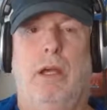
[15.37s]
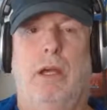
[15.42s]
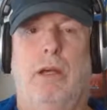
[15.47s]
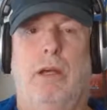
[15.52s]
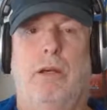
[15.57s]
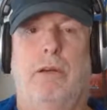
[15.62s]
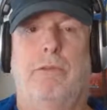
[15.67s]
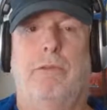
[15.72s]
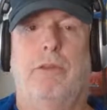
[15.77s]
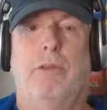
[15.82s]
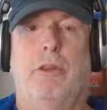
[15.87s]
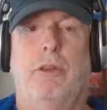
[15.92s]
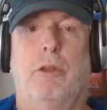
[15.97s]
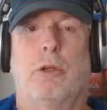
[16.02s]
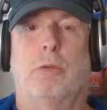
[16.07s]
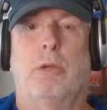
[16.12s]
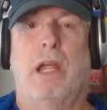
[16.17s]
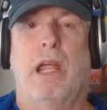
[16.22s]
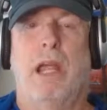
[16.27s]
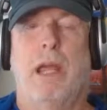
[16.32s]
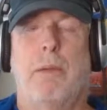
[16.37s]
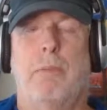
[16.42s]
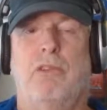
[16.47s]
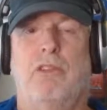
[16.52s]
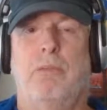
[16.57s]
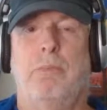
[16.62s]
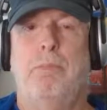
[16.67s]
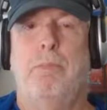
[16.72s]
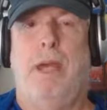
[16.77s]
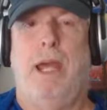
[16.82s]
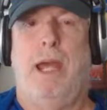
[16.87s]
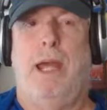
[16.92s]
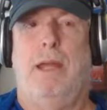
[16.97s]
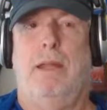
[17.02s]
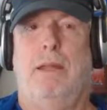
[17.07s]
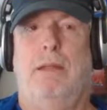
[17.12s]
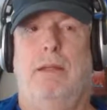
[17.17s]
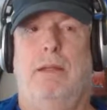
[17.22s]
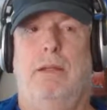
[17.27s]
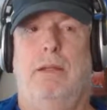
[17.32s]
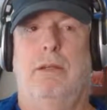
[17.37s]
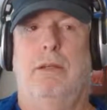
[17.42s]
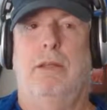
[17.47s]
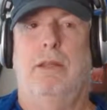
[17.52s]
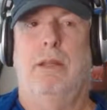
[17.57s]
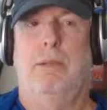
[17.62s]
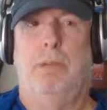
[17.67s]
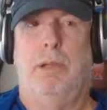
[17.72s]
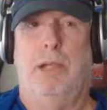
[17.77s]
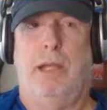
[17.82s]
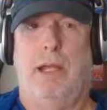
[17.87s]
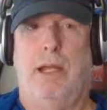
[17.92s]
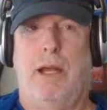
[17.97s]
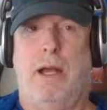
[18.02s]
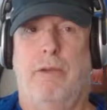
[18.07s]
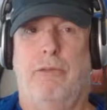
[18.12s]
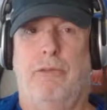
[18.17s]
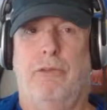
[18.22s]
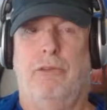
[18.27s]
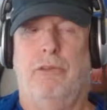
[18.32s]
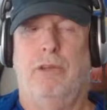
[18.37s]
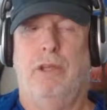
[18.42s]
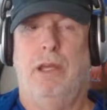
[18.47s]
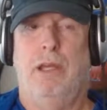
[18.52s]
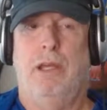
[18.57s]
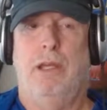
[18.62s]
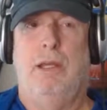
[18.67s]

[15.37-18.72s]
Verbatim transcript: of the Rams' path to the playoffs.